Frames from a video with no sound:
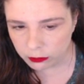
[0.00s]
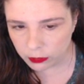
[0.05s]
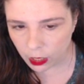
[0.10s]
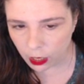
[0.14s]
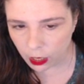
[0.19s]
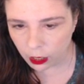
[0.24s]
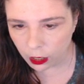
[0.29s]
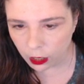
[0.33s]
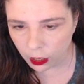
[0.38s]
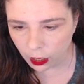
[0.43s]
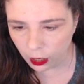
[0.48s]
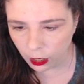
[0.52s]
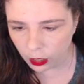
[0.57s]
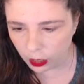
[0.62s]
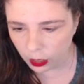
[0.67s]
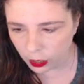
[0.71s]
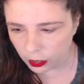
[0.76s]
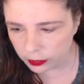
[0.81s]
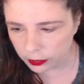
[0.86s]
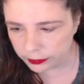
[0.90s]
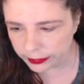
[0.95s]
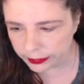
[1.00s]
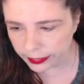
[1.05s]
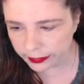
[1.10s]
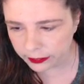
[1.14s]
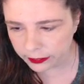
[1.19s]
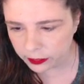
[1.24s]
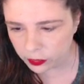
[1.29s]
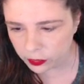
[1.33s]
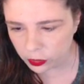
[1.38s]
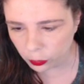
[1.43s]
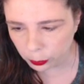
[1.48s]
Ha ha. Yeah,
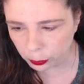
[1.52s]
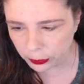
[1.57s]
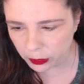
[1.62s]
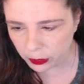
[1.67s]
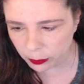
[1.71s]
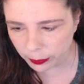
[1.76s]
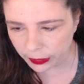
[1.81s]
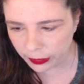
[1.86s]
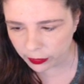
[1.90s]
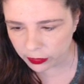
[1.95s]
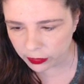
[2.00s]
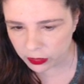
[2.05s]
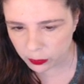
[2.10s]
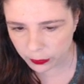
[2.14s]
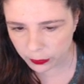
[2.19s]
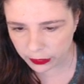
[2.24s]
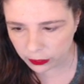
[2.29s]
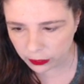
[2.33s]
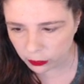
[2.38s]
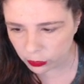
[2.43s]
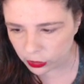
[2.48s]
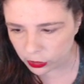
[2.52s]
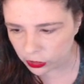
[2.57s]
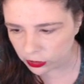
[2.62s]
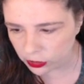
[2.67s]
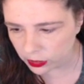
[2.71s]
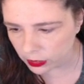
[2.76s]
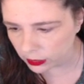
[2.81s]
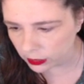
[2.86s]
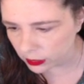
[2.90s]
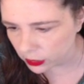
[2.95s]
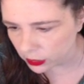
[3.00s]
because you'll be embarrassed by a gorgeous
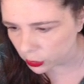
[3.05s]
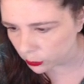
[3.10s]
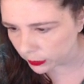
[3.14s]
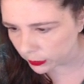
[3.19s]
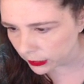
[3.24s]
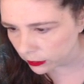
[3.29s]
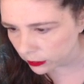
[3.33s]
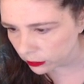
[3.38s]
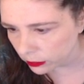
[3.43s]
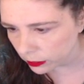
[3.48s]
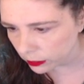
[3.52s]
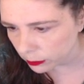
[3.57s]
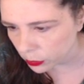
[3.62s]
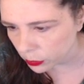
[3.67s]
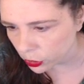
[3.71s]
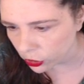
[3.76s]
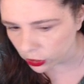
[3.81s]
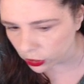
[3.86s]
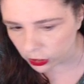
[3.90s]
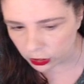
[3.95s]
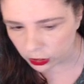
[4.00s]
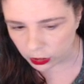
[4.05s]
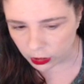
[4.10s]
thing that you made, I'm sure.